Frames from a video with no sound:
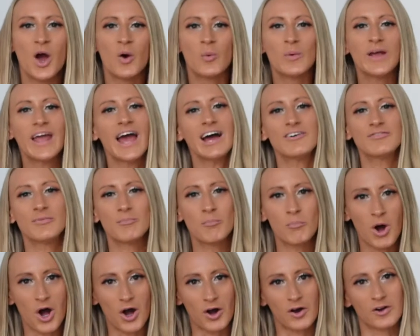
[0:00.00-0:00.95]
We have
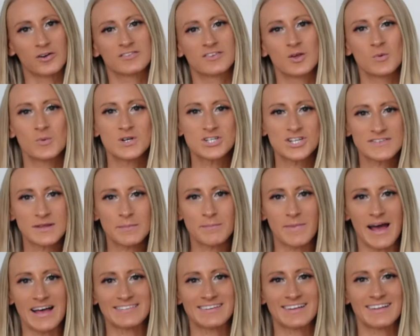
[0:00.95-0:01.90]
Mars, which is a
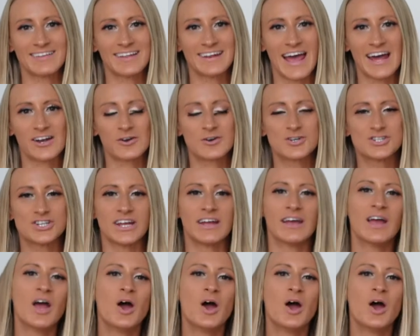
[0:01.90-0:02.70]
masculine energy.